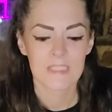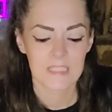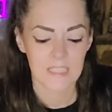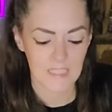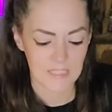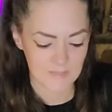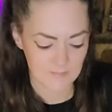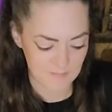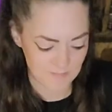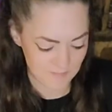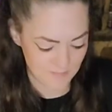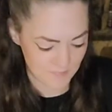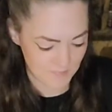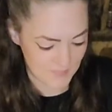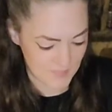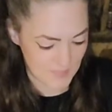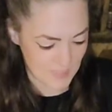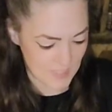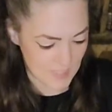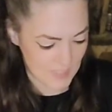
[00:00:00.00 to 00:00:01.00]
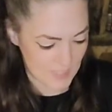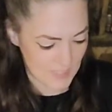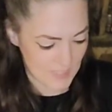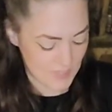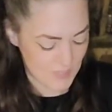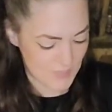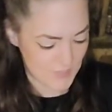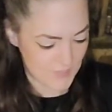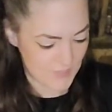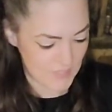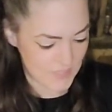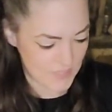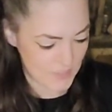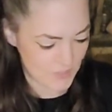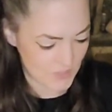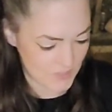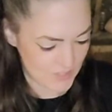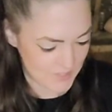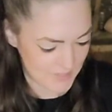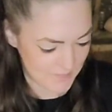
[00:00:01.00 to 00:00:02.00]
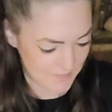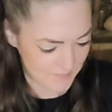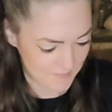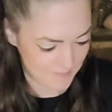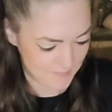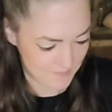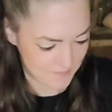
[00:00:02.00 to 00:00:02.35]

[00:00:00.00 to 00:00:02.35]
Yeah, it's very interesting.